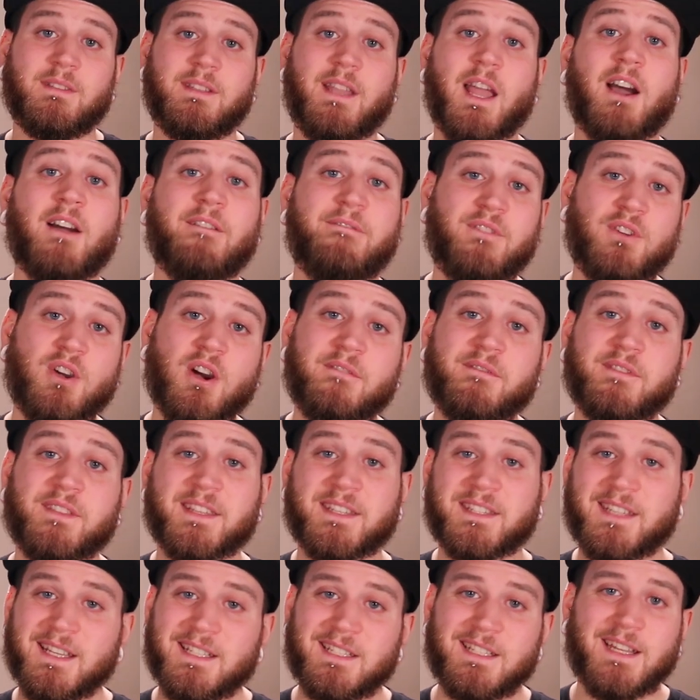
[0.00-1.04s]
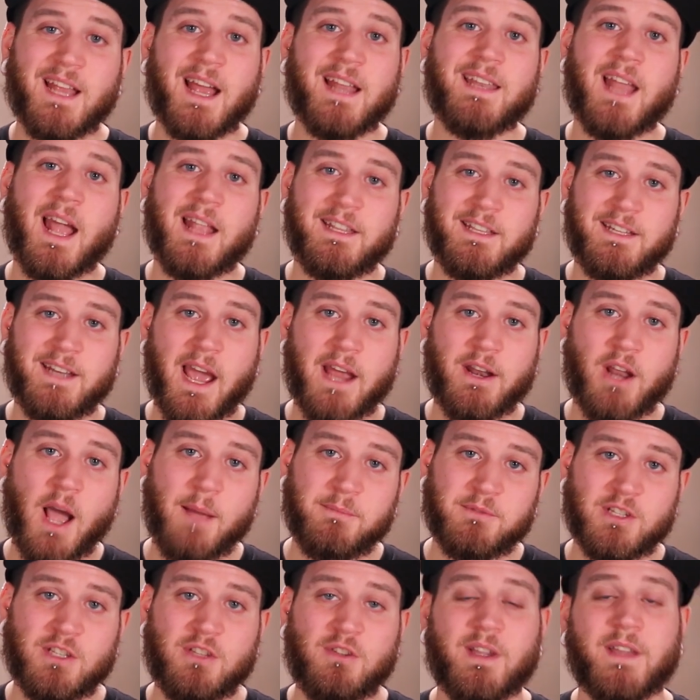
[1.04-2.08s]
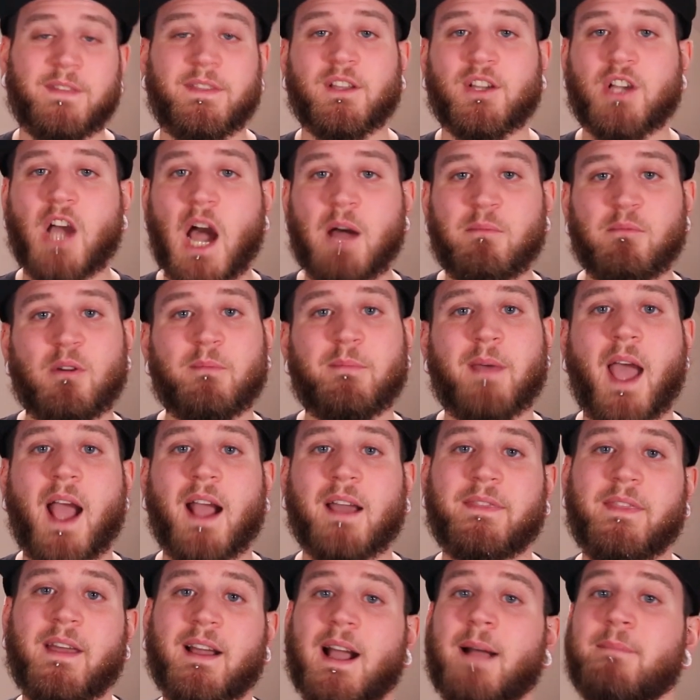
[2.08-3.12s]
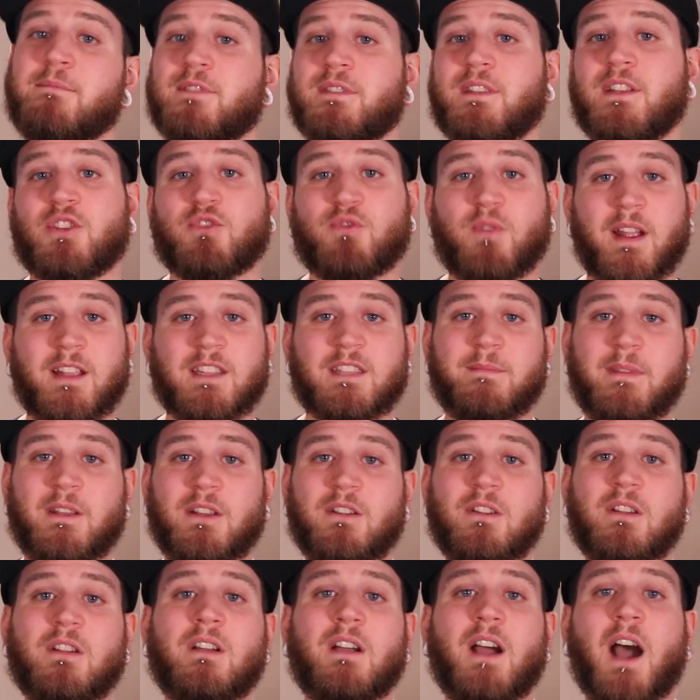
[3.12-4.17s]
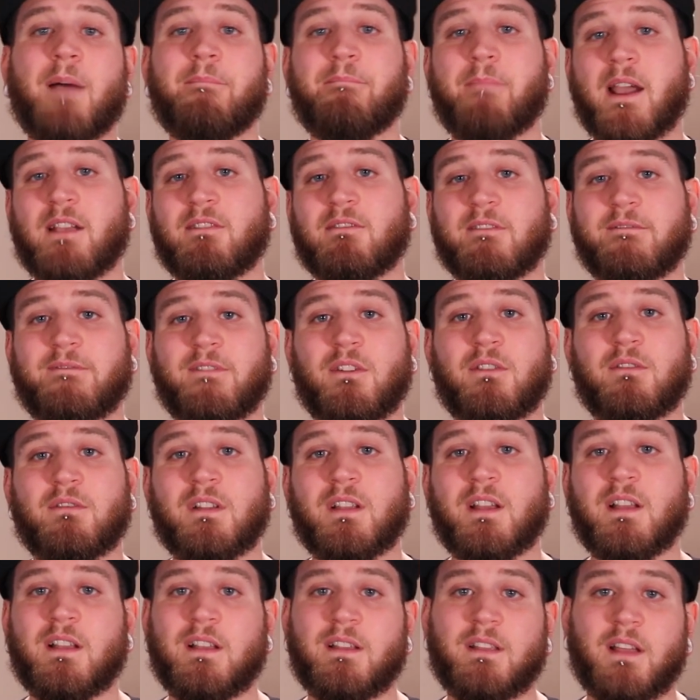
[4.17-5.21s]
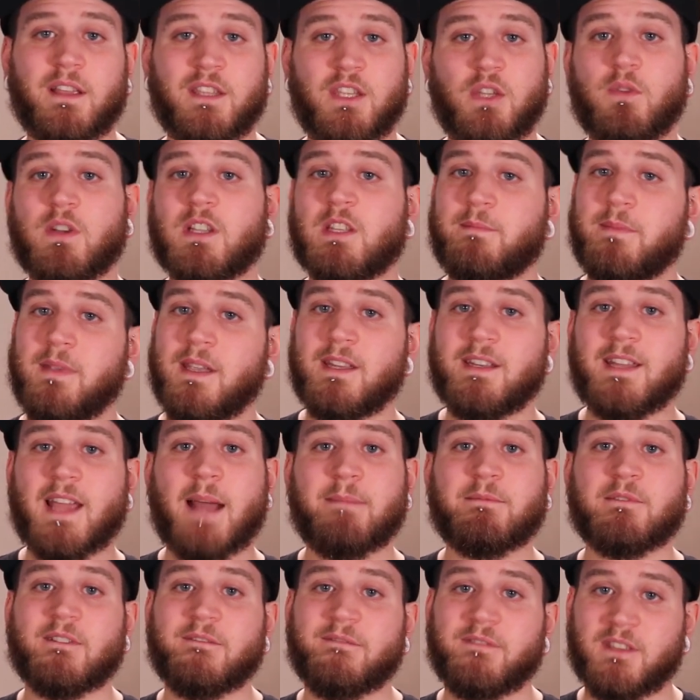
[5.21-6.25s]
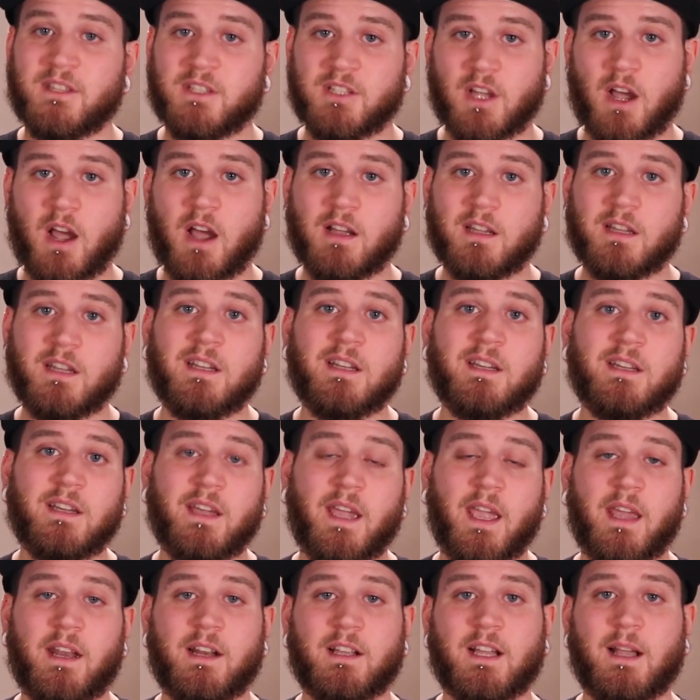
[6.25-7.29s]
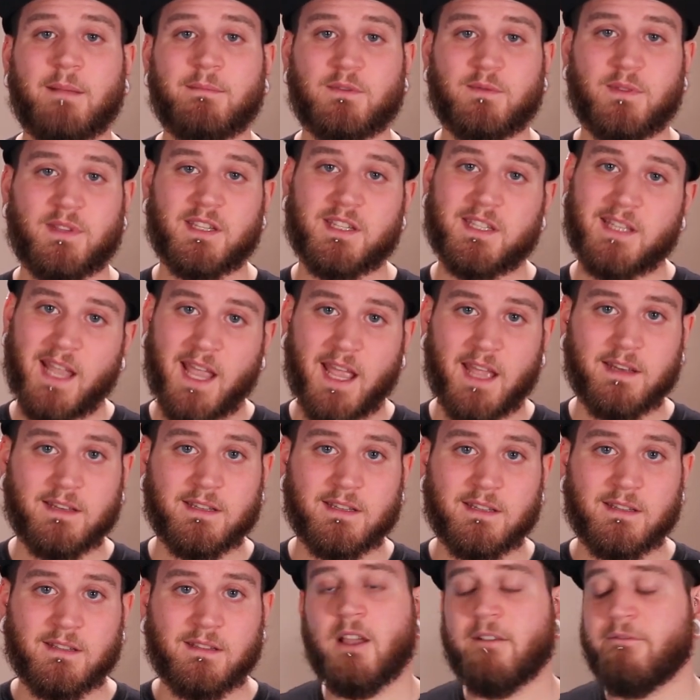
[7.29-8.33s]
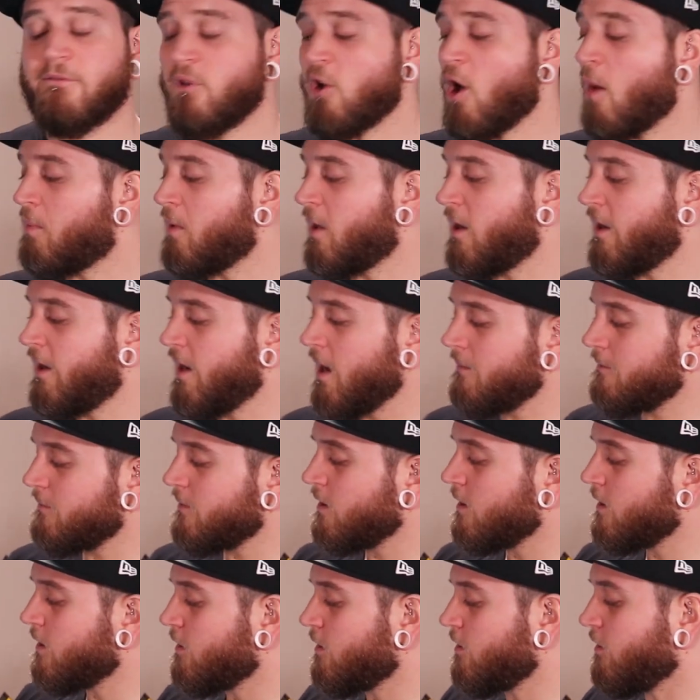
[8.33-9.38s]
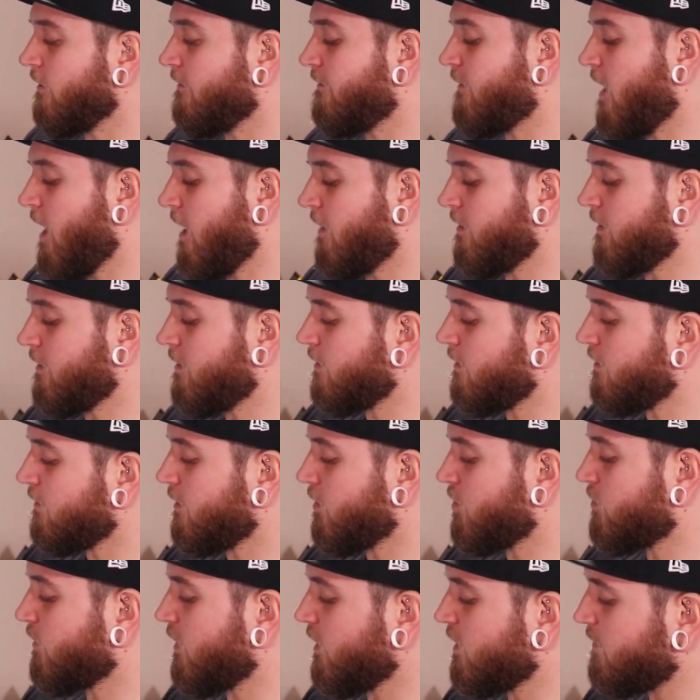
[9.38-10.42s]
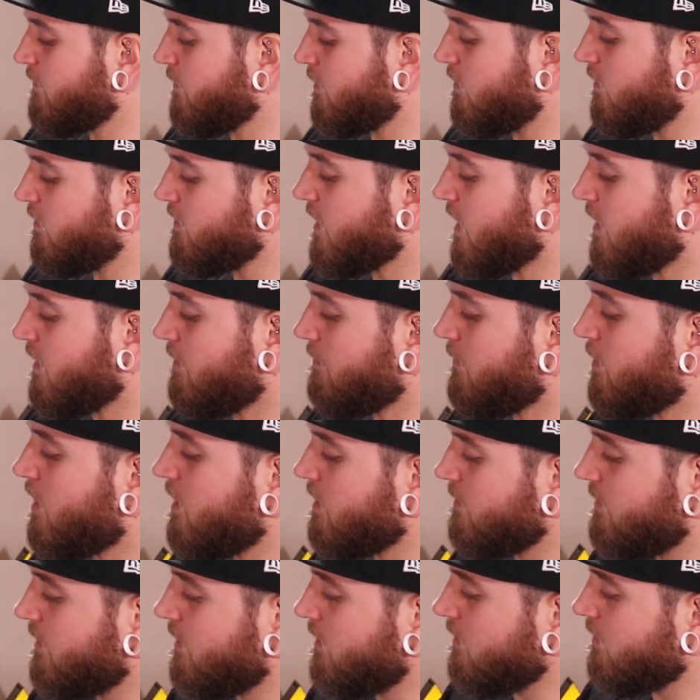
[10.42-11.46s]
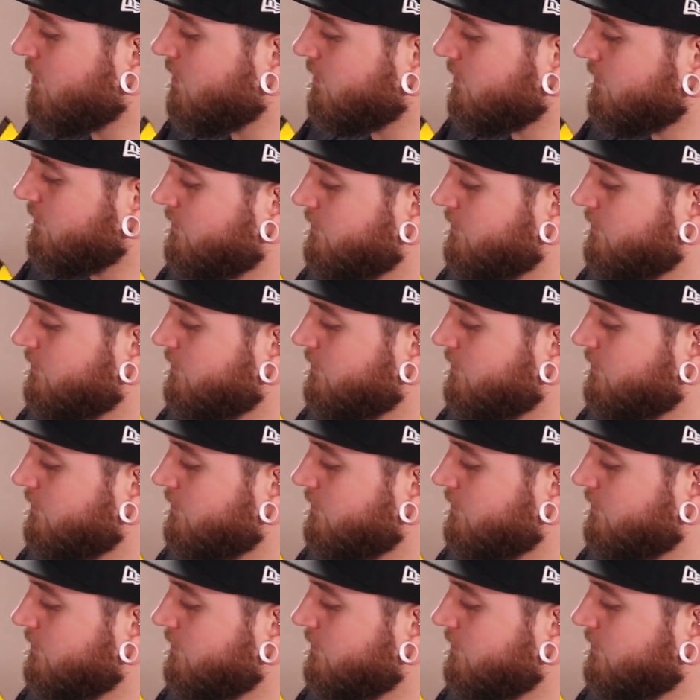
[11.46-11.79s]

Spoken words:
Now if you go for the $69.99 option, you get the combo pack. That comes with a transmitter, a microphone, a USB adapter for the dock, and it comes with a stand. If we open it up, you'll find the transmitter down the bottom here.